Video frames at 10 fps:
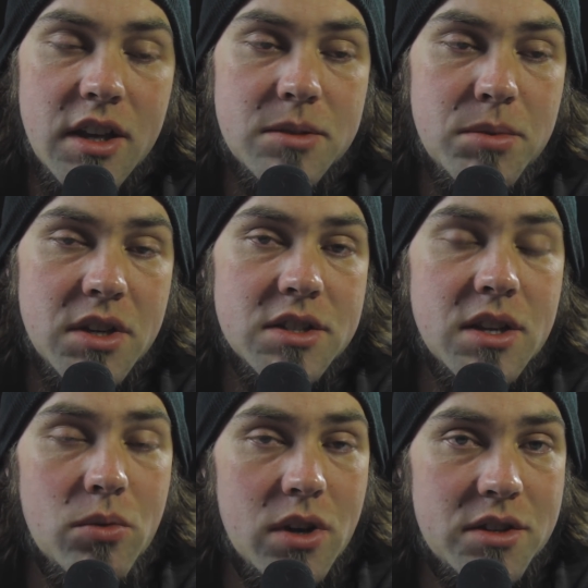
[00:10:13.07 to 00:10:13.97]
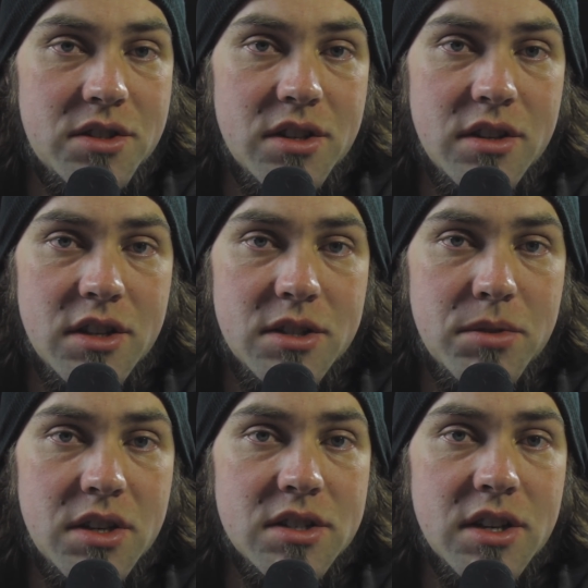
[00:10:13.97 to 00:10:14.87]
it's because I watched it. It's
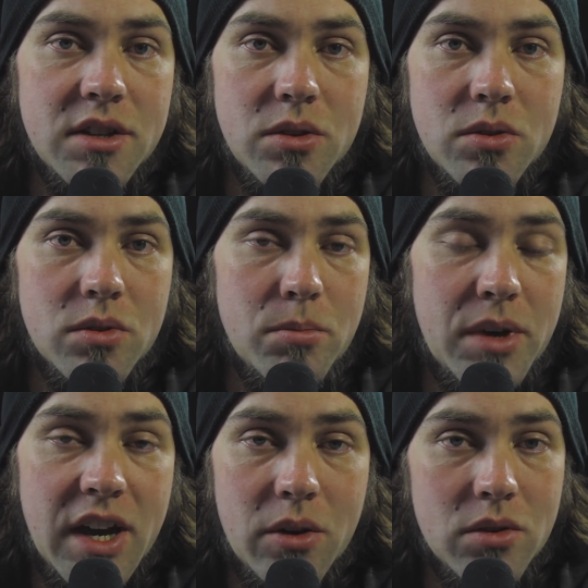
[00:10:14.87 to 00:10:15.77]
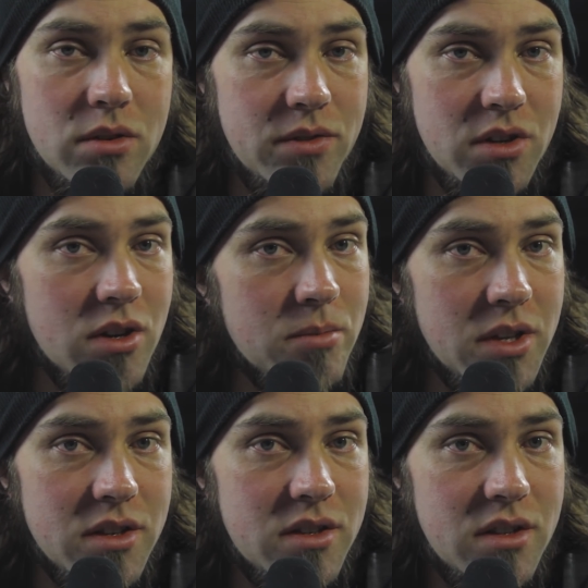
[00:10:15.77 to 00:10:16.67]
because I know the power of a
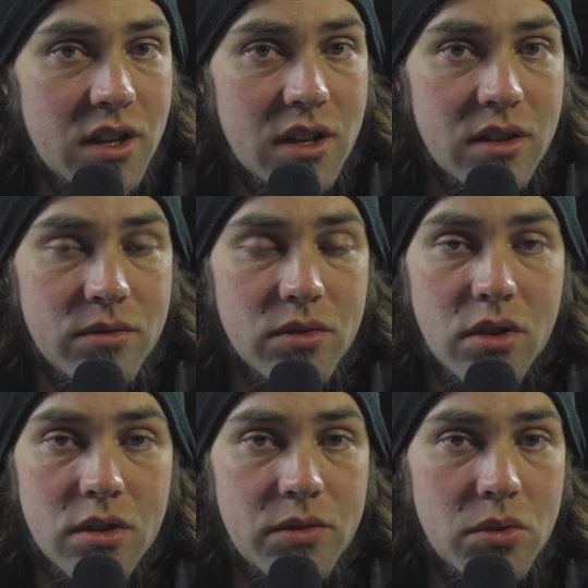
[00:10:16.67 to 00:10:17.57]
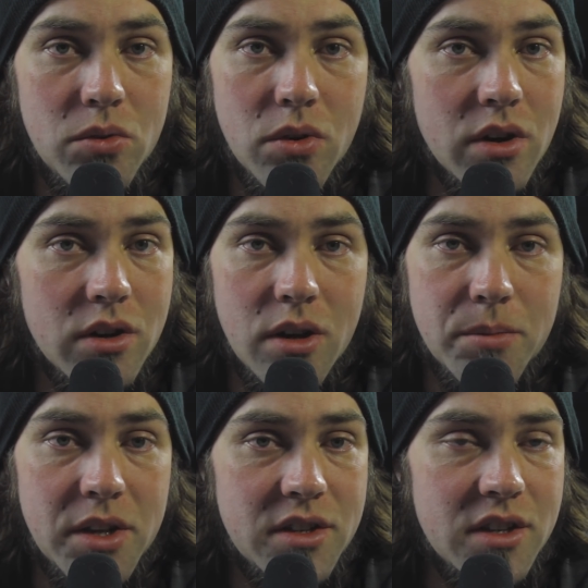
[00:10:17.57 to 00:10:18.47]
comment. And for all of you who are
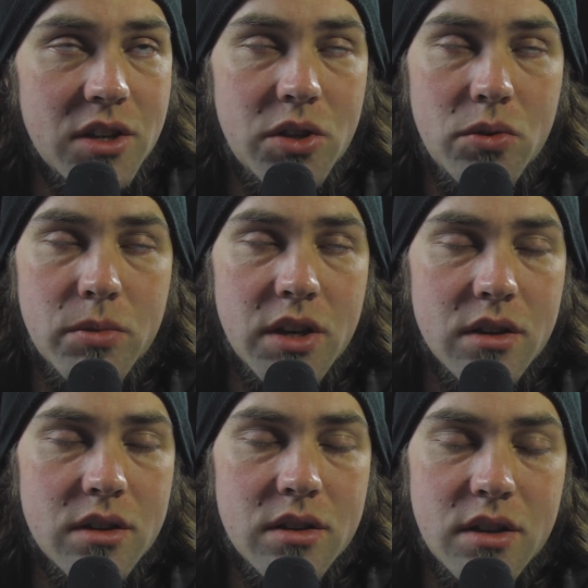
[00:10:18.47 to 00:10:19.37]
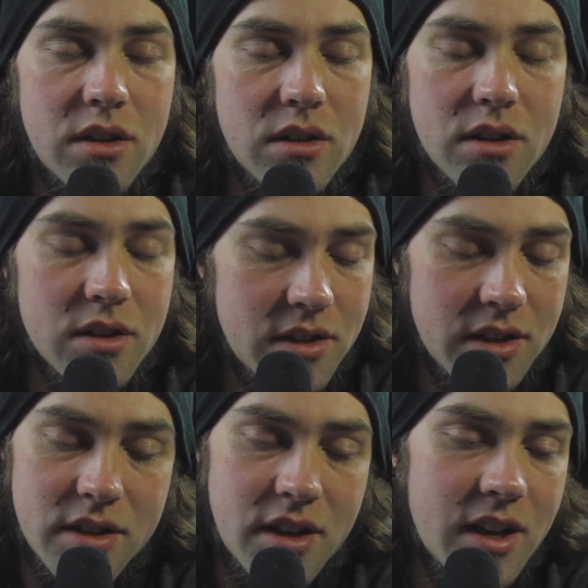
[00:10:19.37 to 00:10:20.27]
commenting, you make,
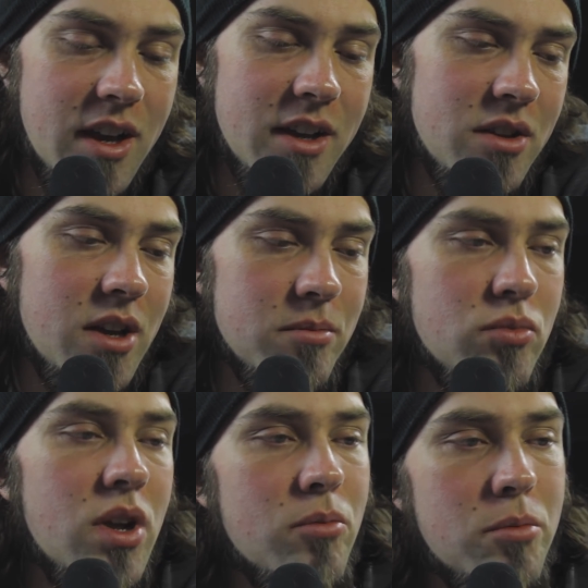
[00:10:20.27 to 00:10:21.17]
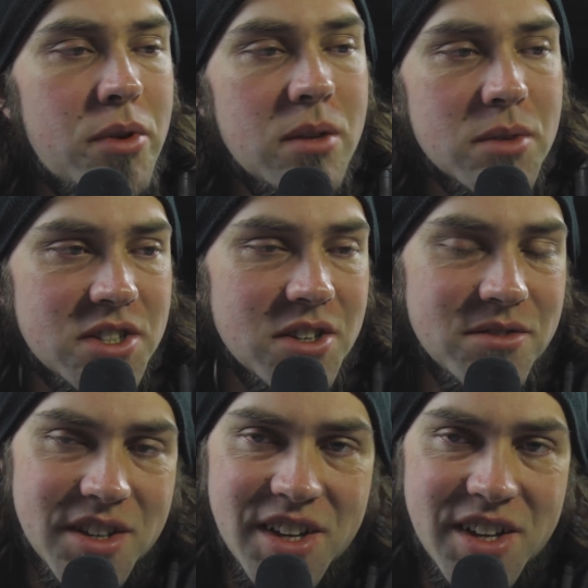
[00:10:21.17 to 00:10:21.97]
I'm repeating myself.